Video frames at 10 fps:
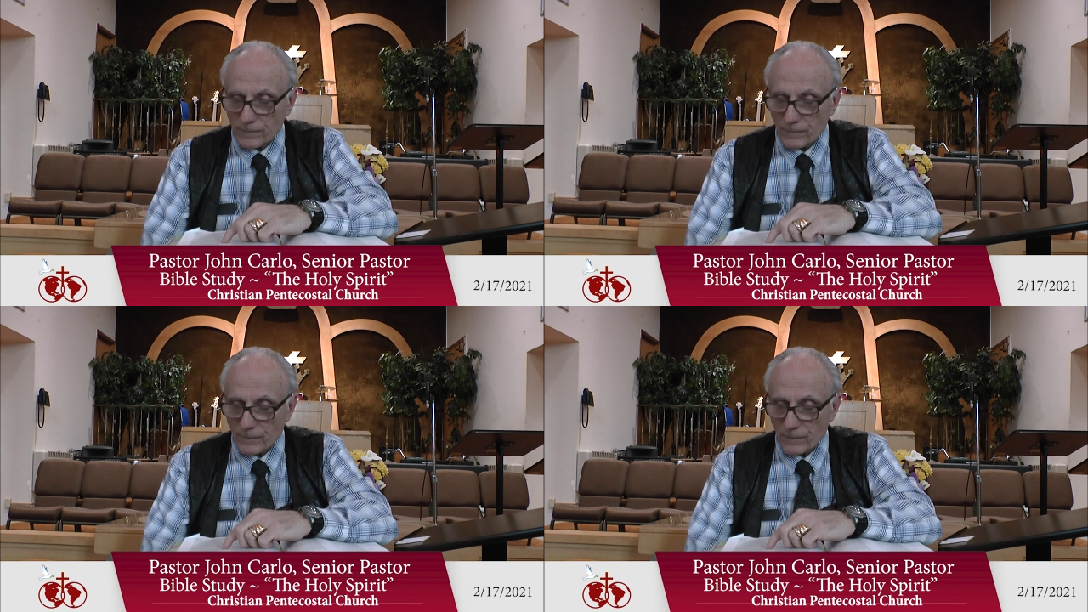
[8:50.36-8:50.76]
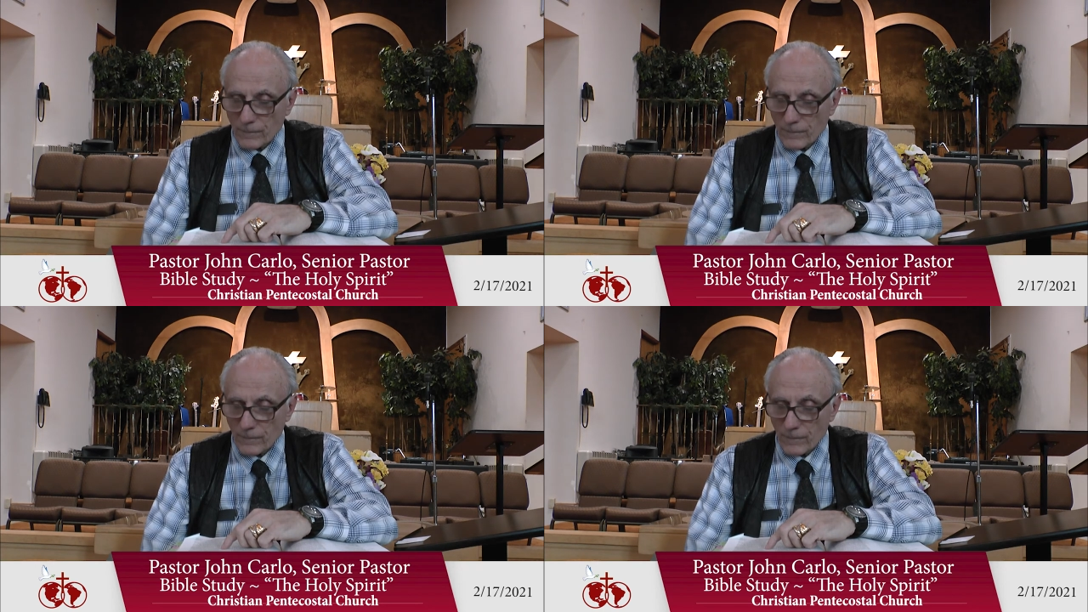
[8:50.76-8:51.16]

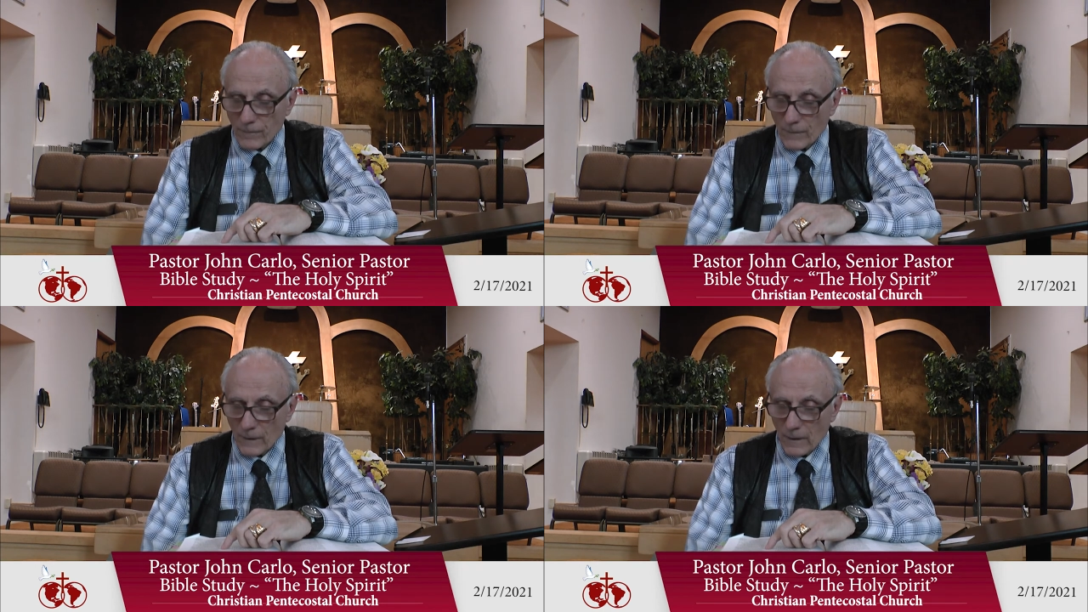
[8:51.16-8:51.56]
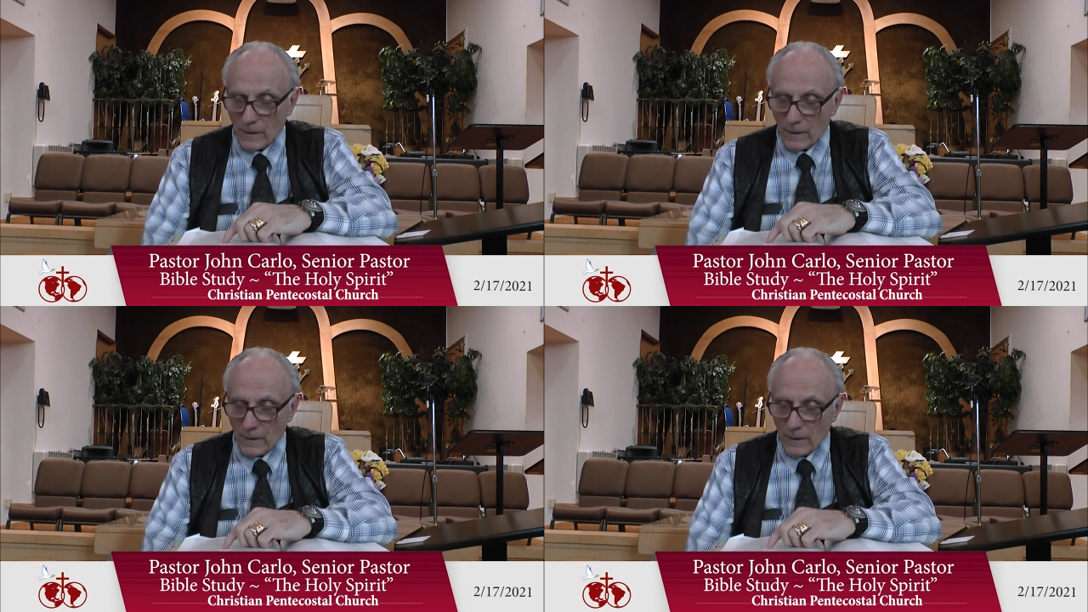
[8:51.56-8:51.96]

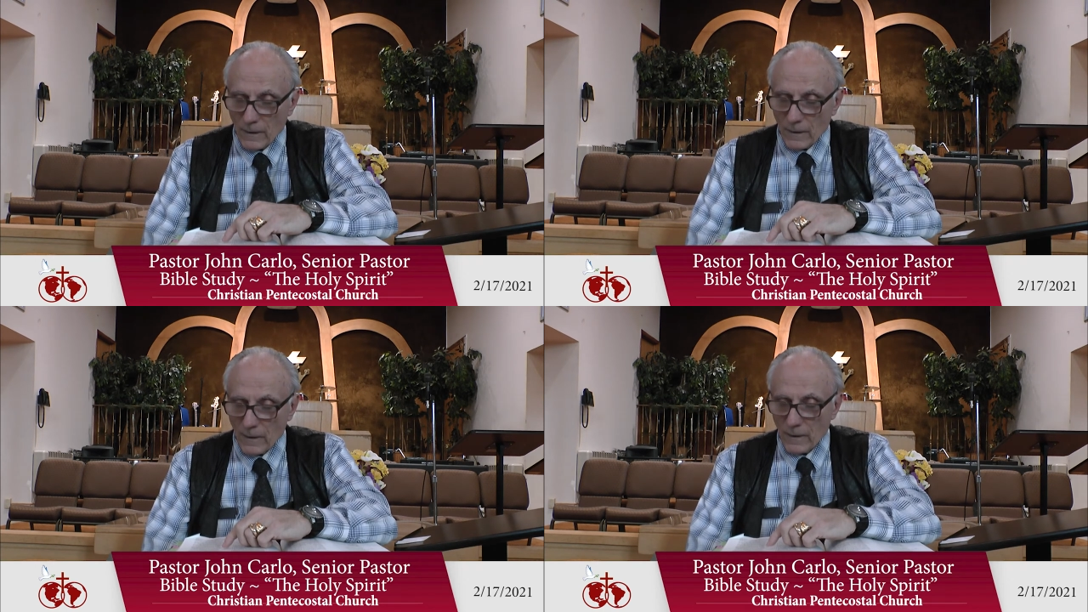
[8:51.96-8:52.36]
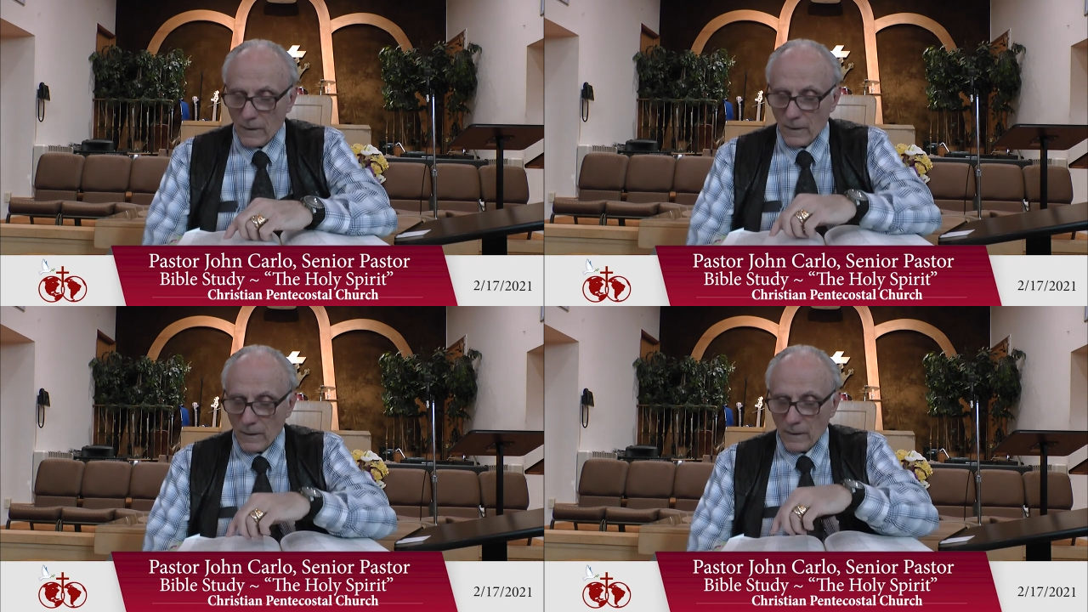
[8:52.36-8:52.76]
(no one is talking)